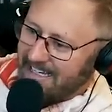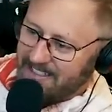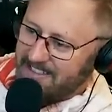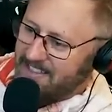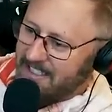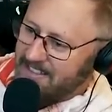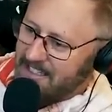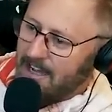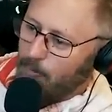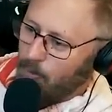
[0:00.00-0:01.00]
it does
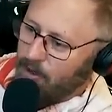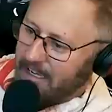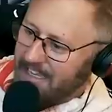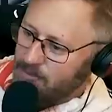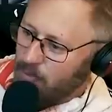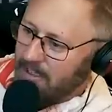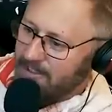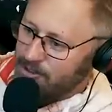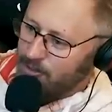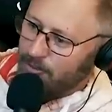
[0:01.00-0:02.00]
not work as well
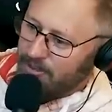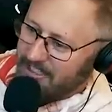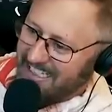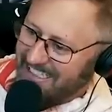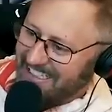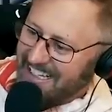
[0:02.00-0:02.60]
as you think